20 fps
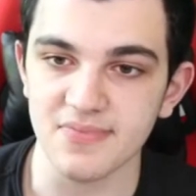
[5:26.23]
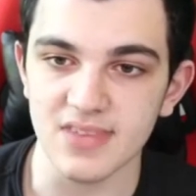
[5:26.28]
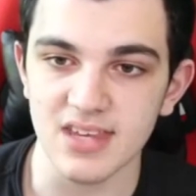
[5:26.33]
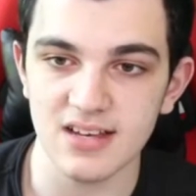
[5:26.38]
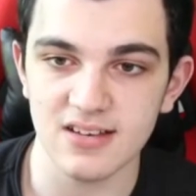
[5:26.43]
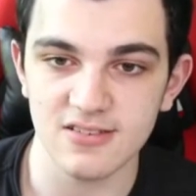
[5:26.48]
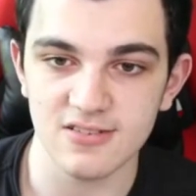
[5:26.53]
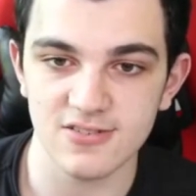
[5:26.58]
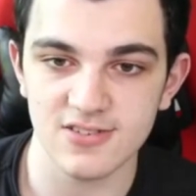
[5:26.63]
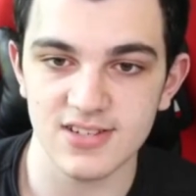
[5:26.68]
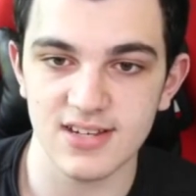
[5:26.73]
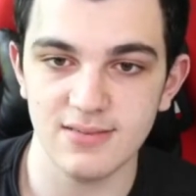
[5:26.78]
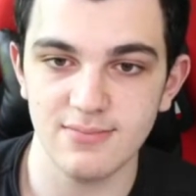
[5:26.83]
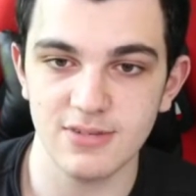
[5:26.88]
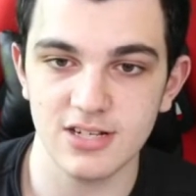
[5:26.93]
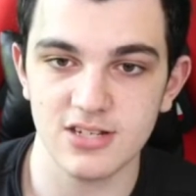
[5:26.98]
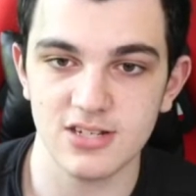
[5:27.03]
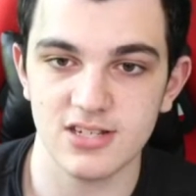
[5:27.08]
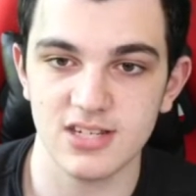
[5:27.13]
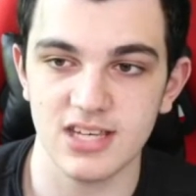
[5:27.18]
there's not
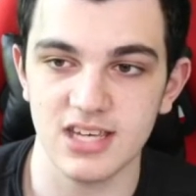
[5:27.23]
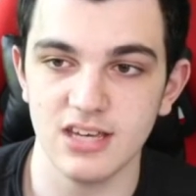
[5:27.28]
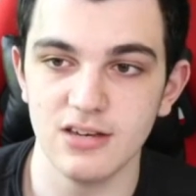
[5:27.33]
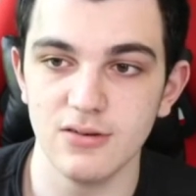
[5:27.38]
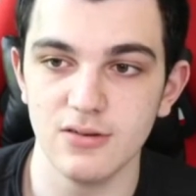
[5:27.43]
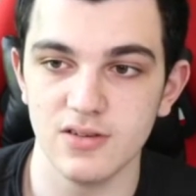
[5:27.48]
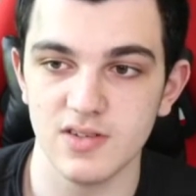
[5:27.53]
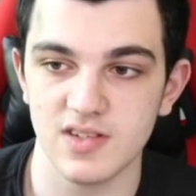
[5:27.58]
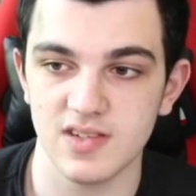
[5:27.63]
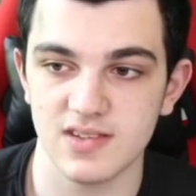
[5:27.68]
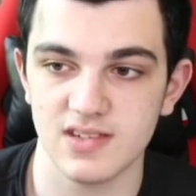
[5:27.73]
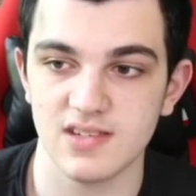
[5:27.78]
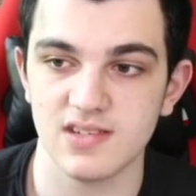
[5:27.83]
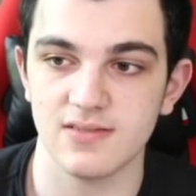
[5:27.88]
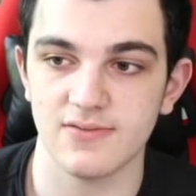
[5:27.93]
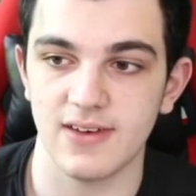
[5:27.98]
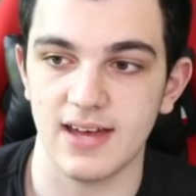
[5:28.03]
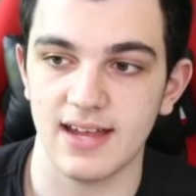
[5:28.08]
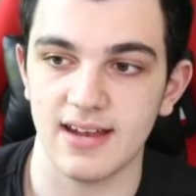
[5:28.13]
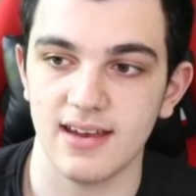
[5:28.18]
much to use in this
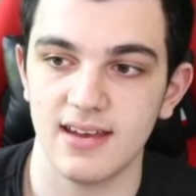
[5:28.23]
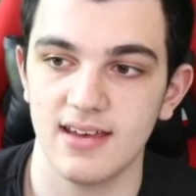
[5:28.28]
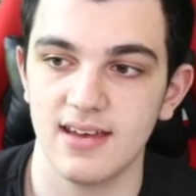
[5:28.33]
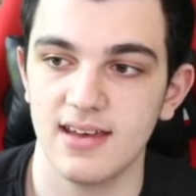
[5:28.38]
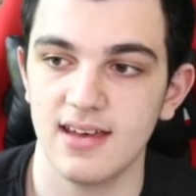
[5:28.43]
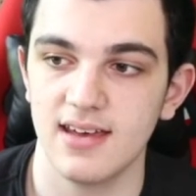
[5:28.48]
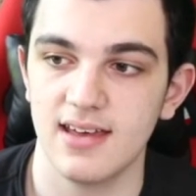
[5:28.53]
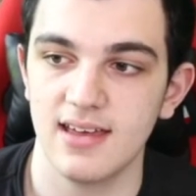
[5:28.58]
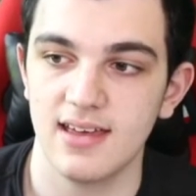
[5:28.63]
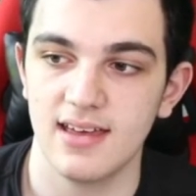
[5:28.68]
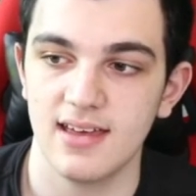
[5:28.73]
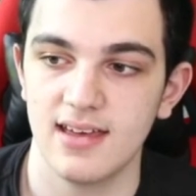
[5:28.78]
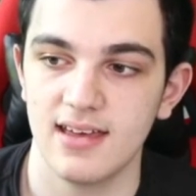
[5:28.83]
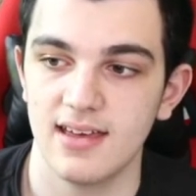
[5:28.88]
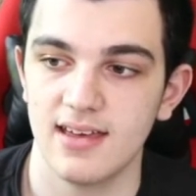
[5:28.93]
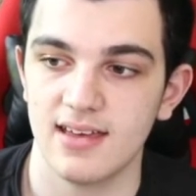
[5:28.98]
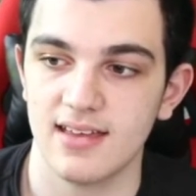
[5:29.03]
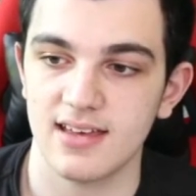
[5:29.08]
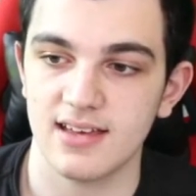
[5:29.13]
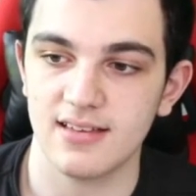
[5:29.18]
event.
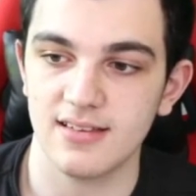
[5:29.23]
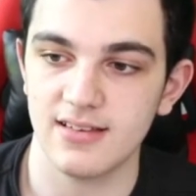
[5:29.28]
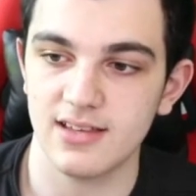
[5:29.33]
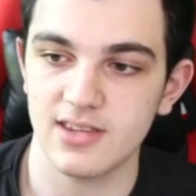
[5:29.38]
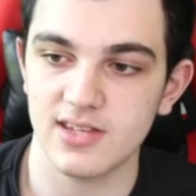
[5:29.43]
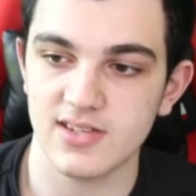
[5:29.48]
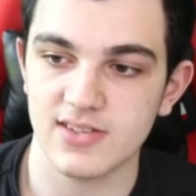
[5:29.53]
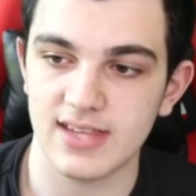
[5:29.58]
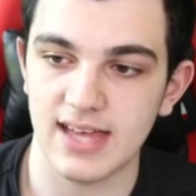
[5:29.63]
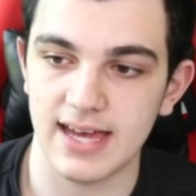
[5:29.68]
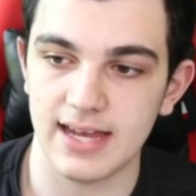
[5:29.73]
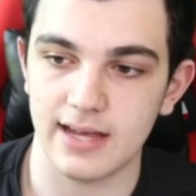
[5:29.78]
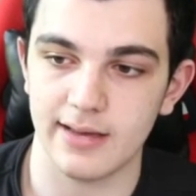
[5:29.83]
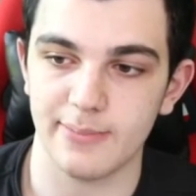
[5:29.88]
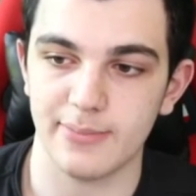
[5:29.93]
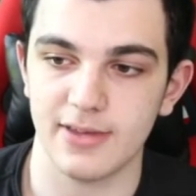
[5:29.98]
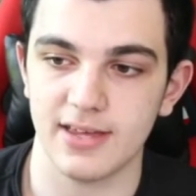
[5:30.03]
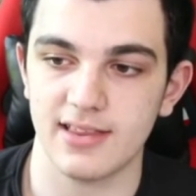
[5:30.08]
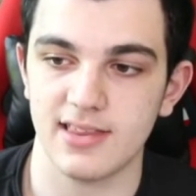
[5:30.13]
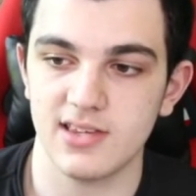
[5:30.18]
Like, look at this
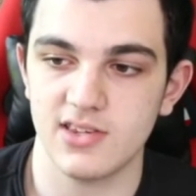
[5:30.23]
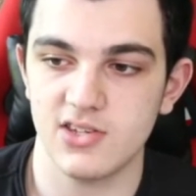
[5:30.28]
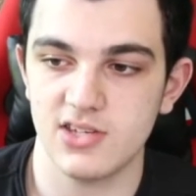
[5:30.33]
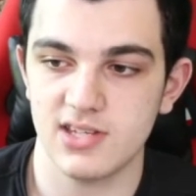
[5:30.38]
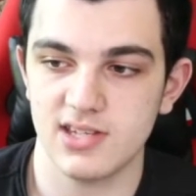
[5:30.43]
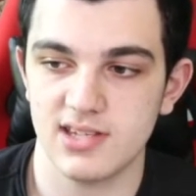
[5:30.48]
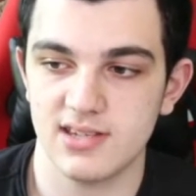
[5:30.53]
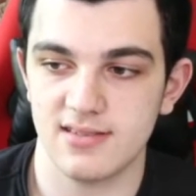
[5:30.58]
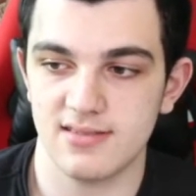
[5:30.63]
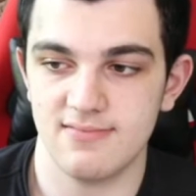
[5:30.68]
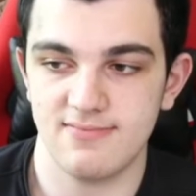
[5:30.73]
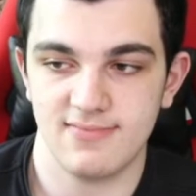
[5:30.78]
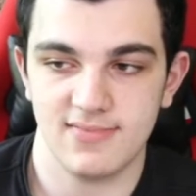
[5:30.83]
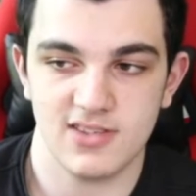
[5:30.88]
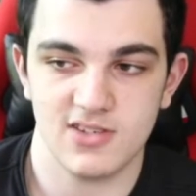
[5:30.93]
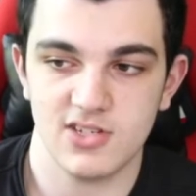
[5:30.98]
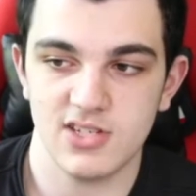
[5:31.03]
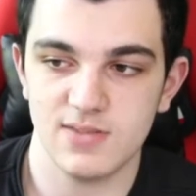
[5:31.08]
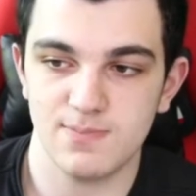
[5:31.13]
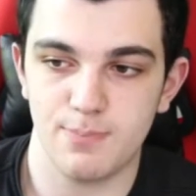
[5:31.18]
lineup. Like, this just,
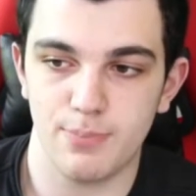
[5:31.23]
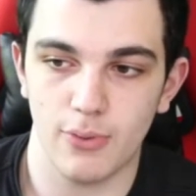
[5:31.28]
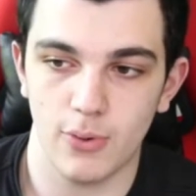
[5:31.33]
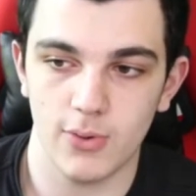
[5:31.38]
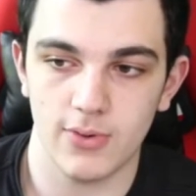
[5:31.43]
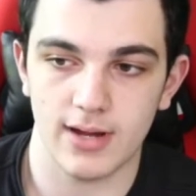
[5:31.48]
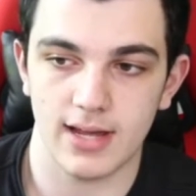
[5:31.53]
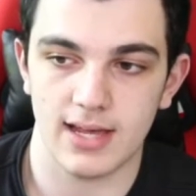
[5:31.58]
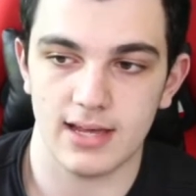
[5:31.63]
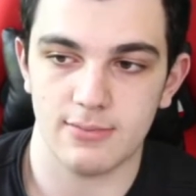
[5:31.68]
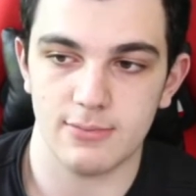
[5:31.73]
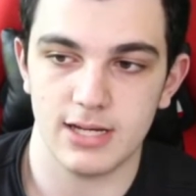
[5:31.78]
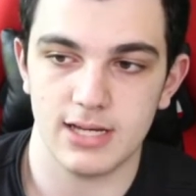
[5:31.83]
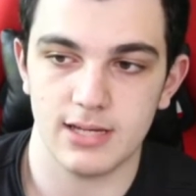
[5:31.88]
it's just boring in my